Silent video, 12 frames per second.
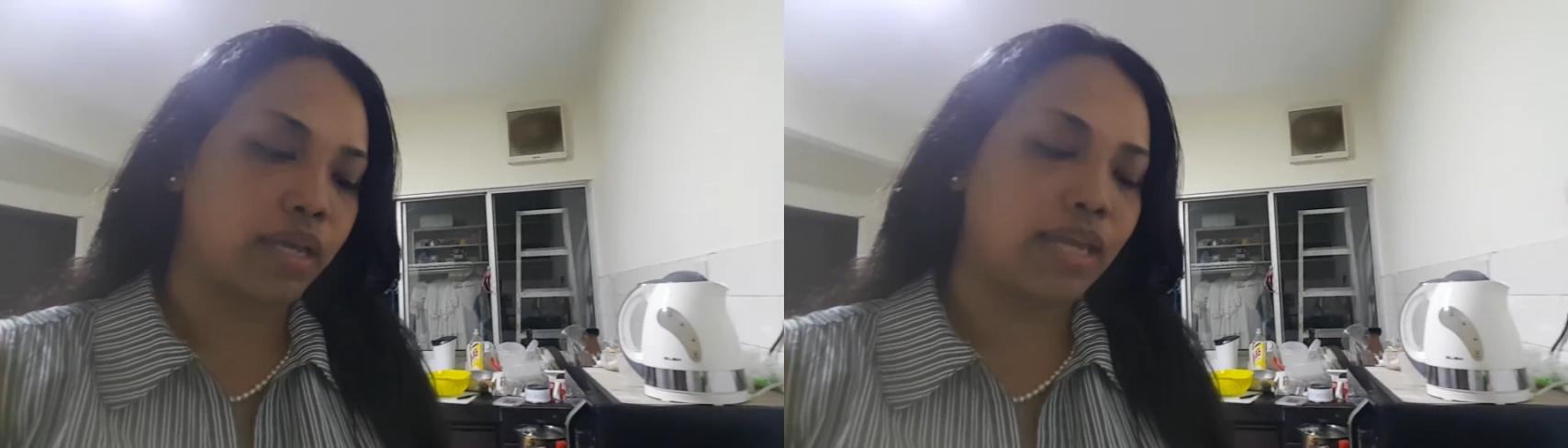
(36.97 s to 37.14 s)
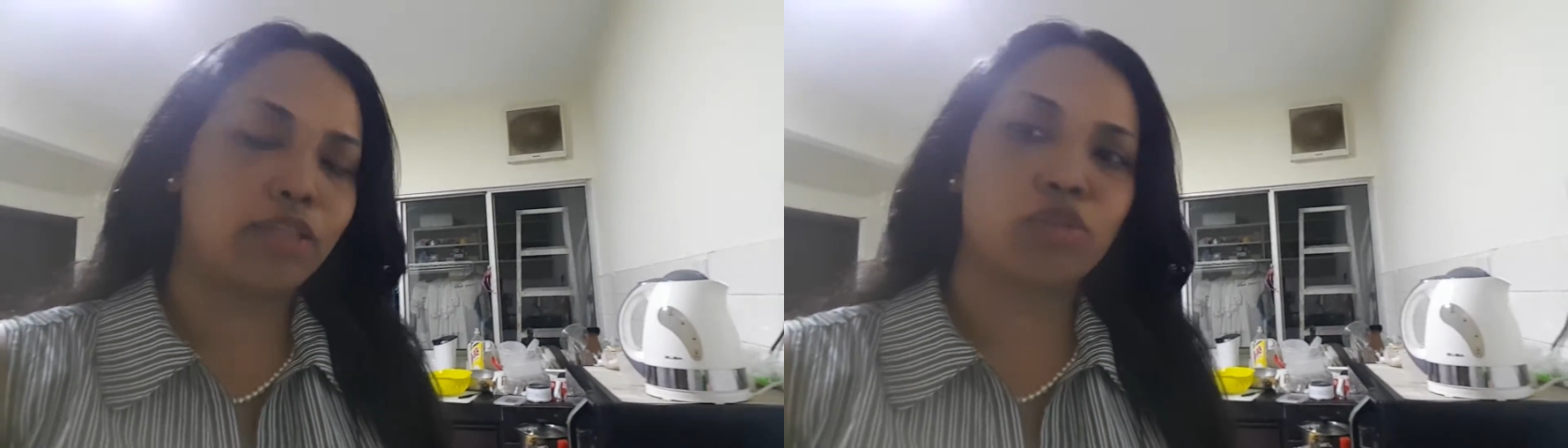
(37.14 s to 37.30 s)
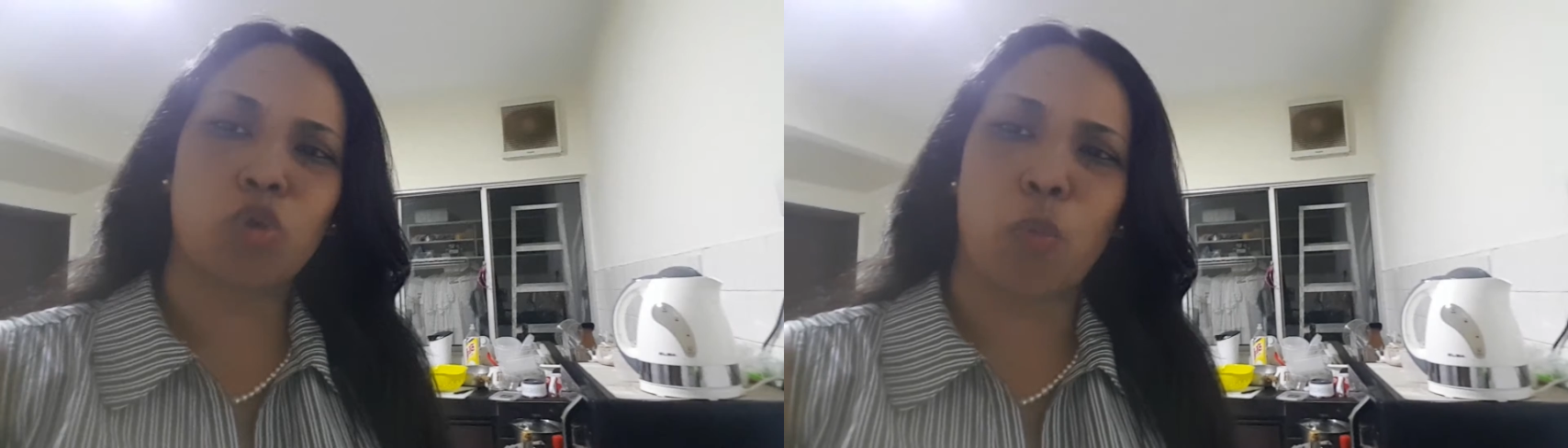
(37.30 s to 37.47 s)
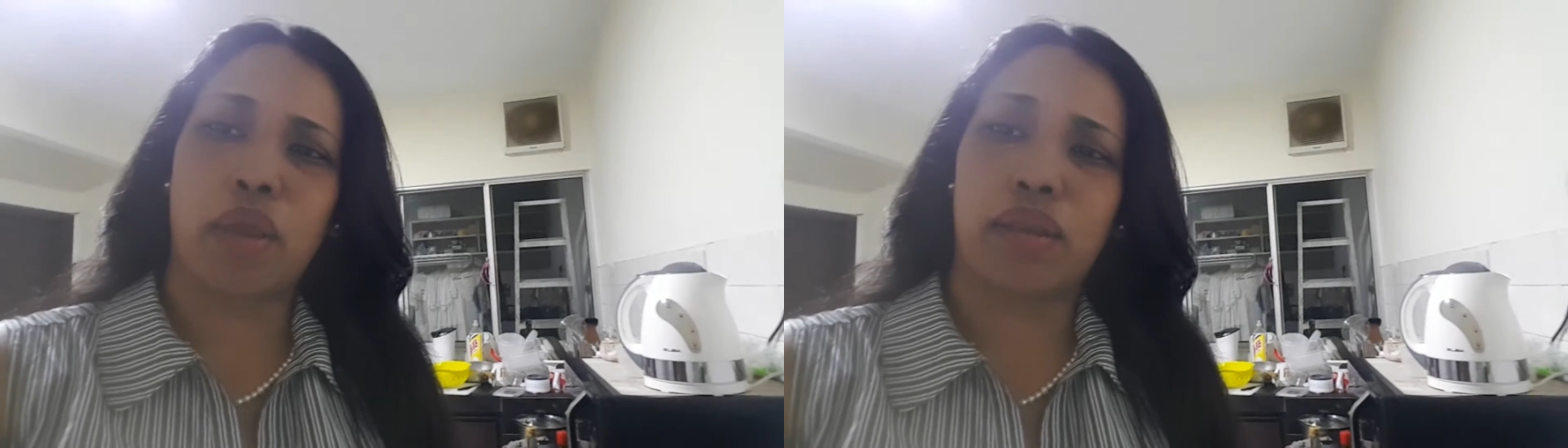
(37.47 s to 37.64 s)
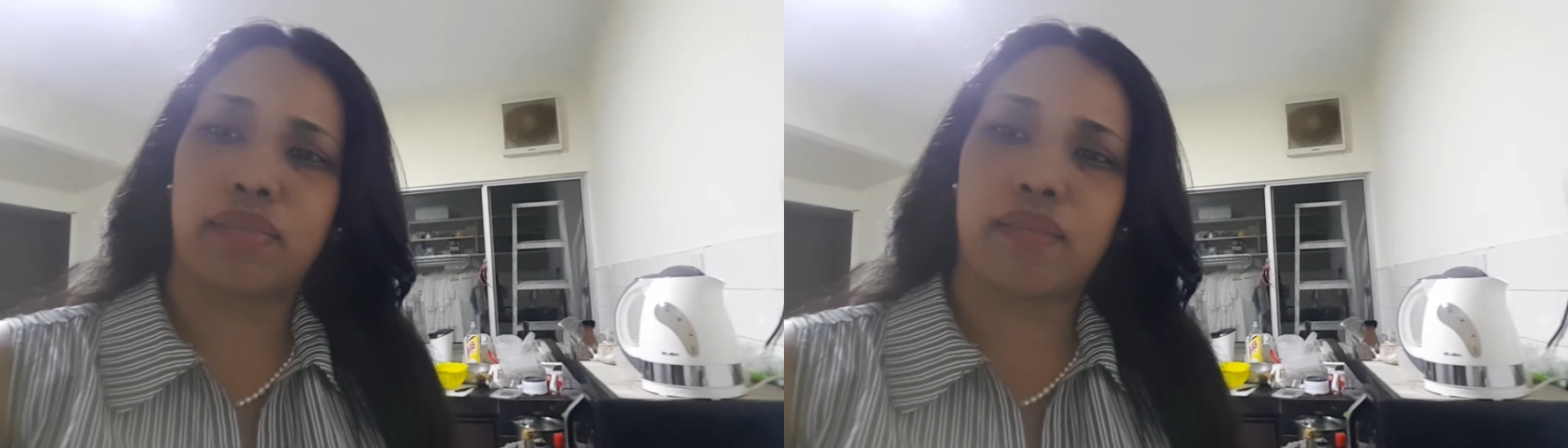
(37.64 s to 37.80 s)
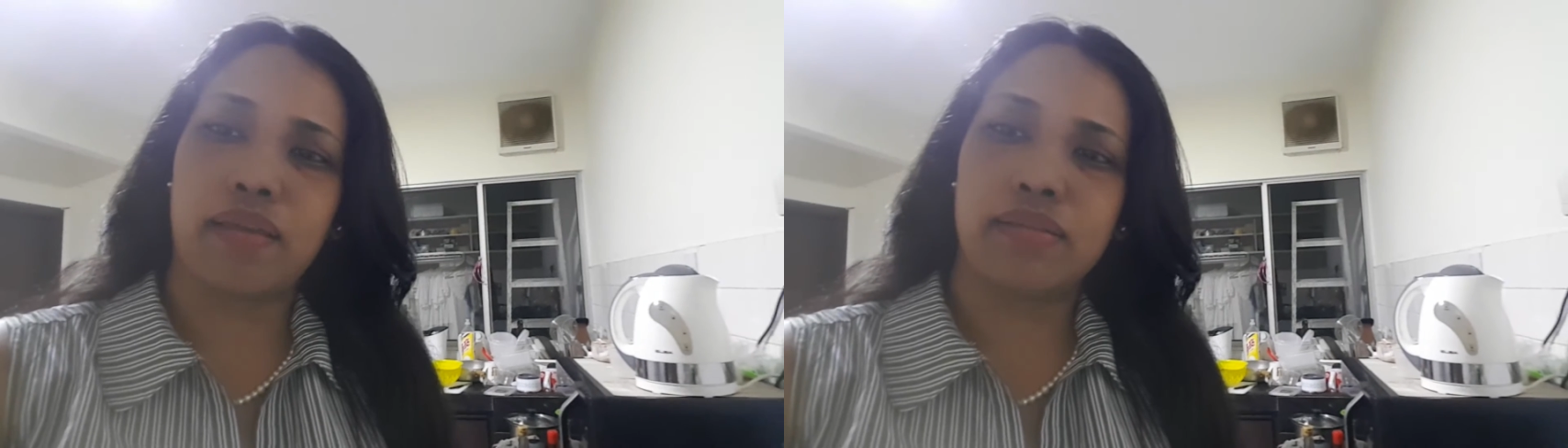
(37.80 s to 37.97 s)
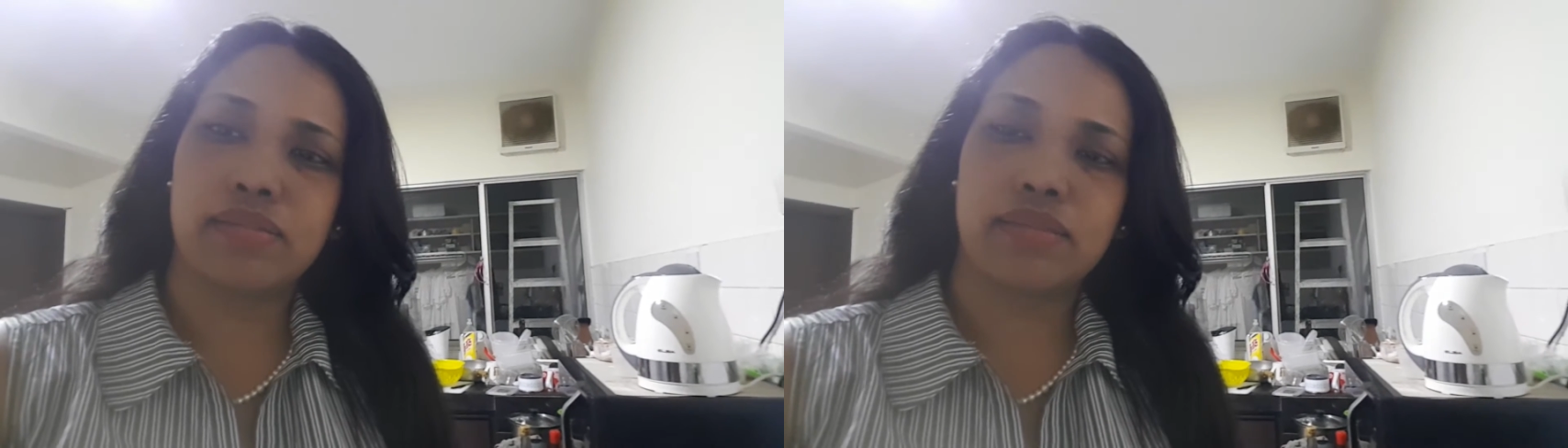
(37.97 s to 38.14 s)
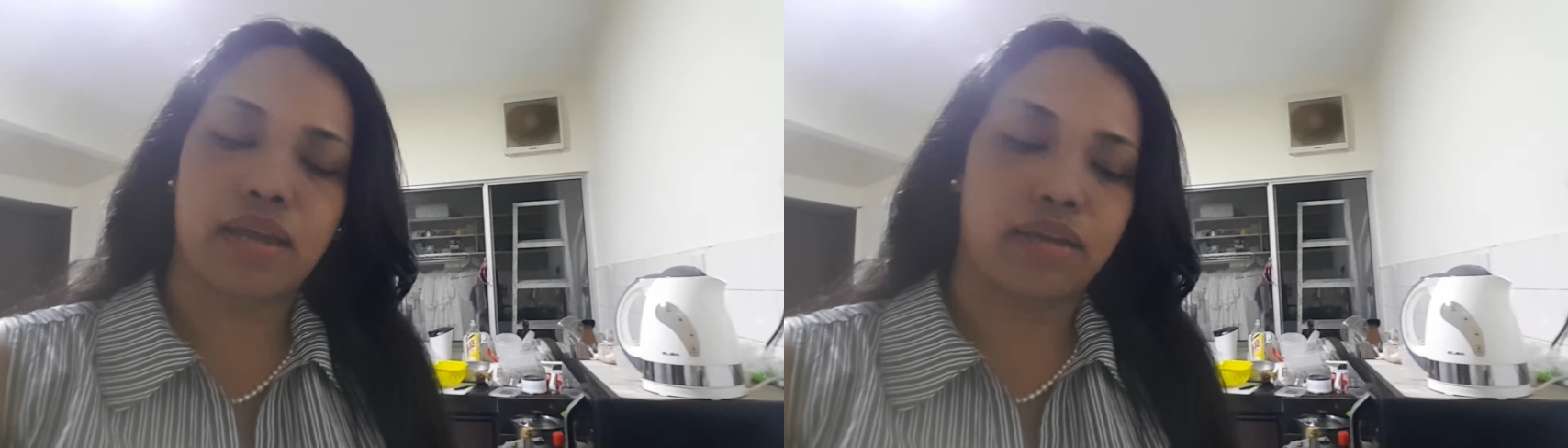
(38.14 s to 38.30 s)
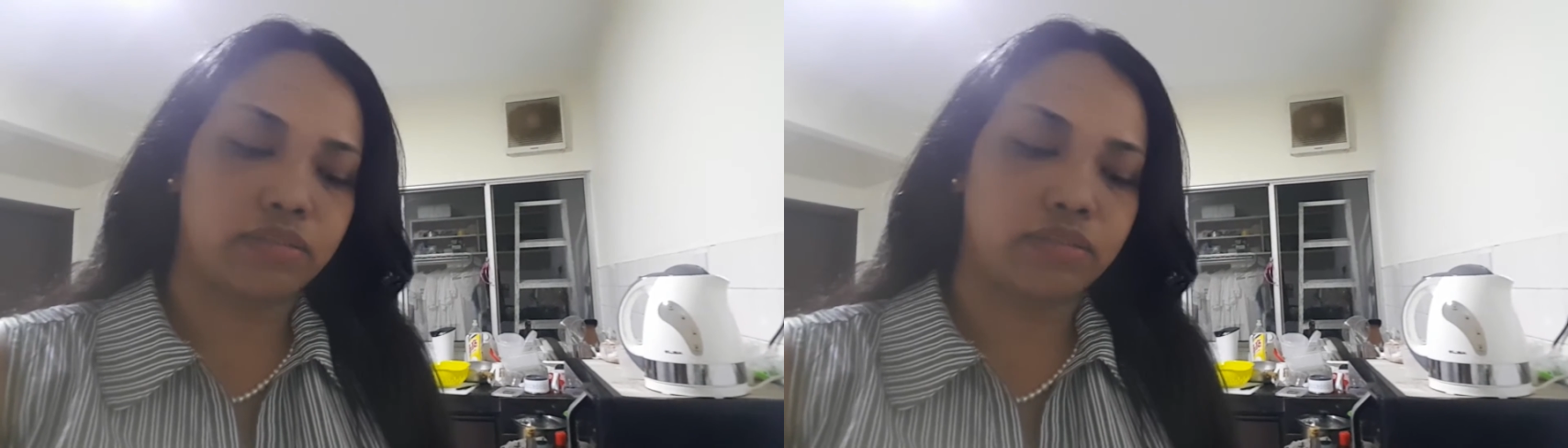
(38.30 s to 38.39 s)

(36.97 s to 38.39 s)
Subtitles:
eat so many things.